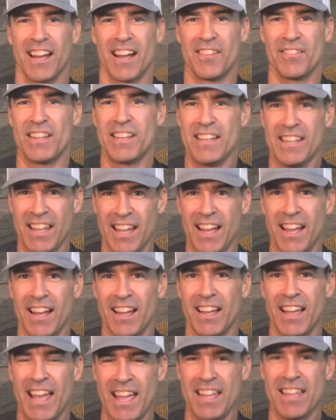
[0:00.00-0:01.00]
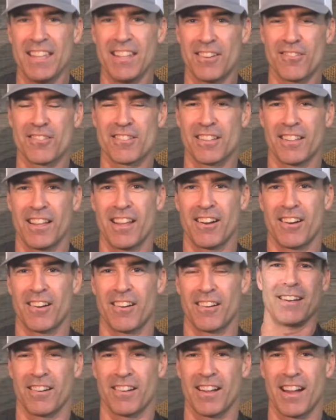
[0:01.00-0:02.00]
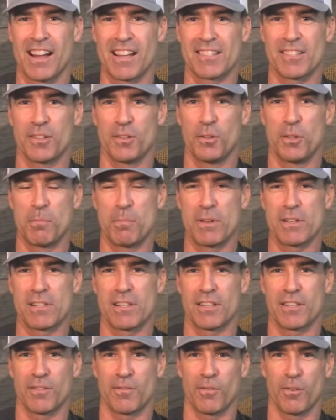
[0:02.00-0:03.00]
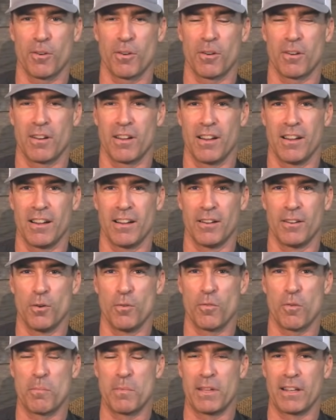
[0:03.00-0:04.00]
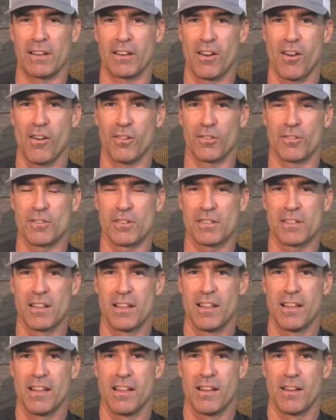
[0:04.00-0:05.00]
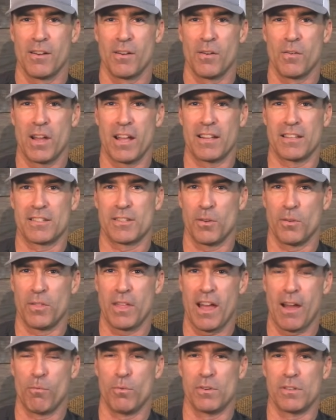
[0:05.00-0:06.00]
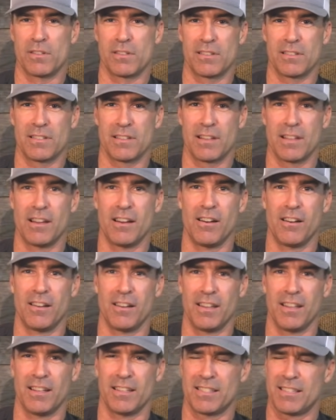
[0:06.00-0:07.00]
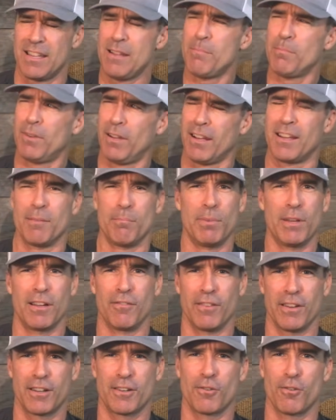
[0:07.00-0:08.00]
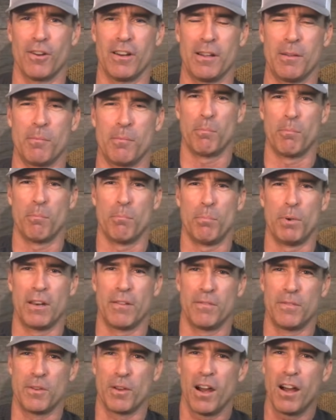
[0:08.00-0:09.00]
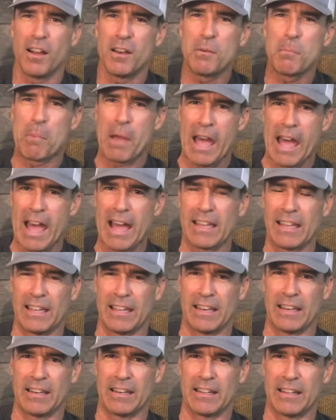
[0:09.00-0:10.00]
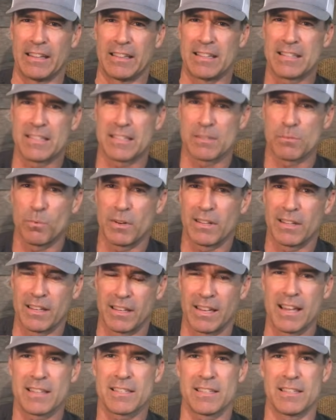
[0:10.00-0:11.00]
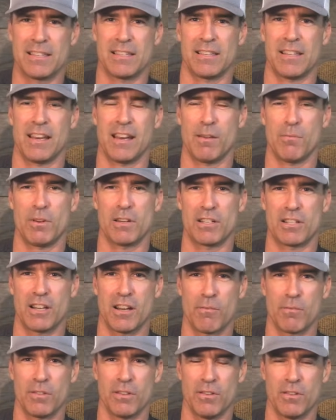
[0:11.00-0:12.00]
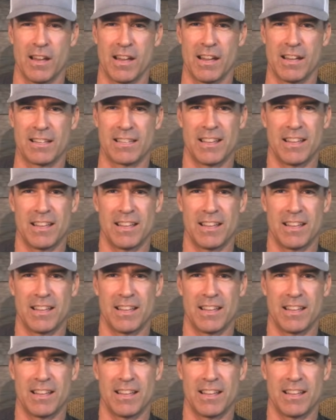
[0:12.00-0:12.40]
mean, yeah, 8 years later, I sold the business for over $1 million. And so it seemed like a big victory, but if you unpack it, and this is one of the lessons that I want to share with you guys,